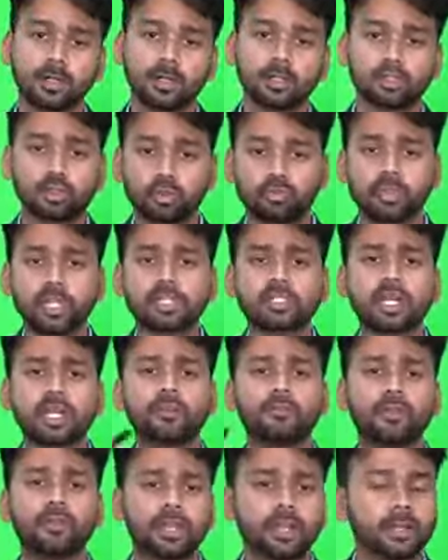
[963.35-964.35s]
So these
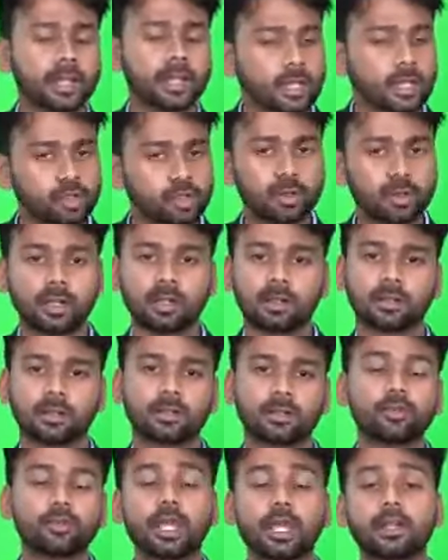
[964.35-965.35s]
are very natural.
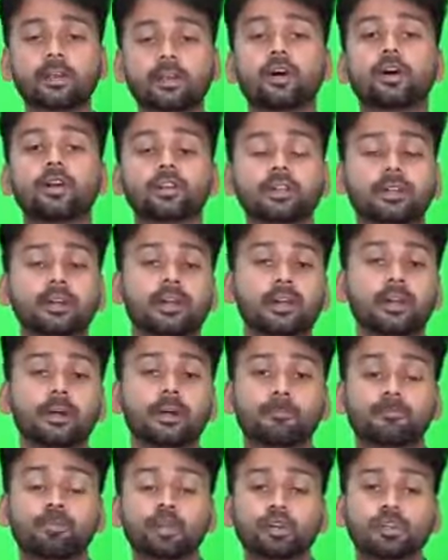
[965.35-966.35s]
You cannot
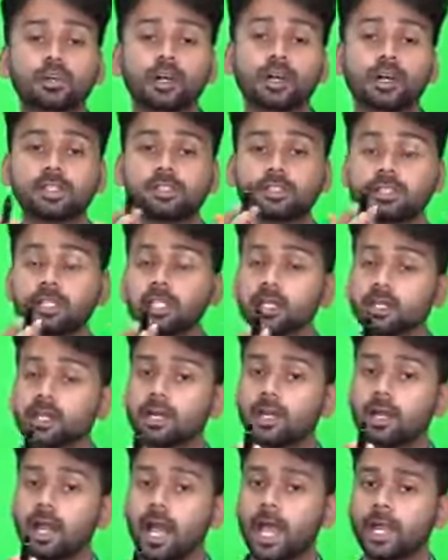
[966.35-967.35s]
put a
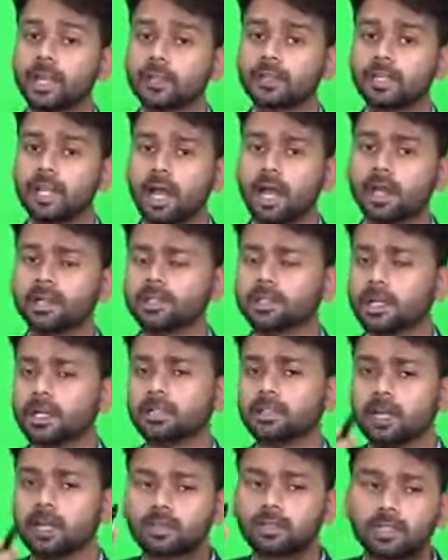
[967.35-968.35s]
single idea and tell
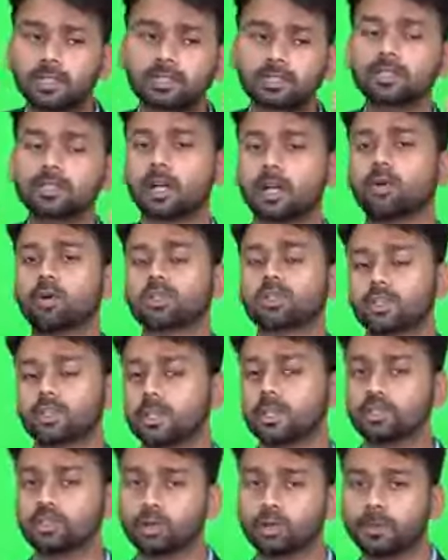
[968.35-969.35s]
that this is how a
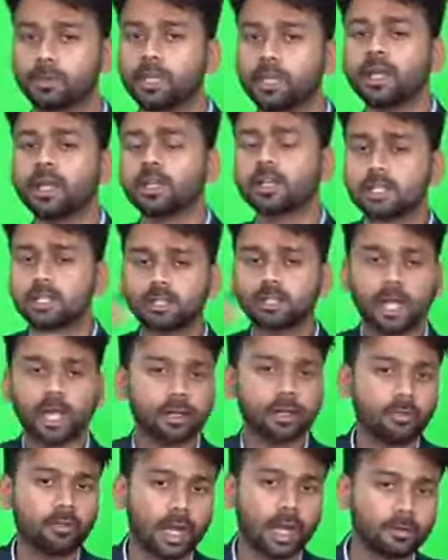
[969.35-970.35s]
child should be. Such
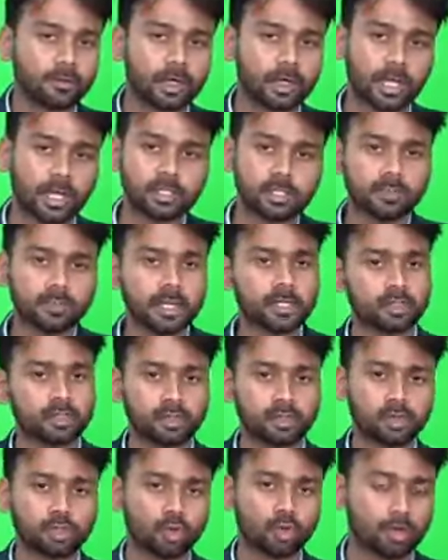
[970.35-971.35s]
kind of advertisements
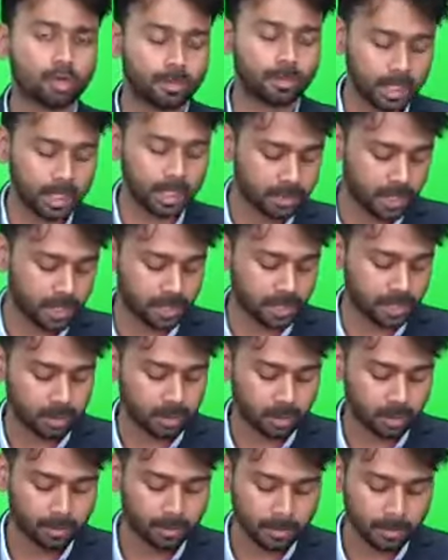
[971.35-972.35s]
should be taken
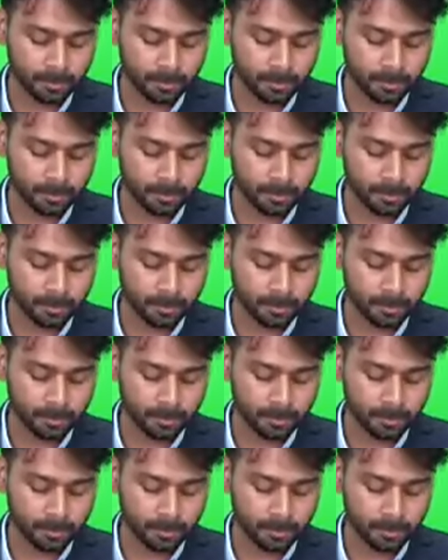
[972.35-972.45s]
down.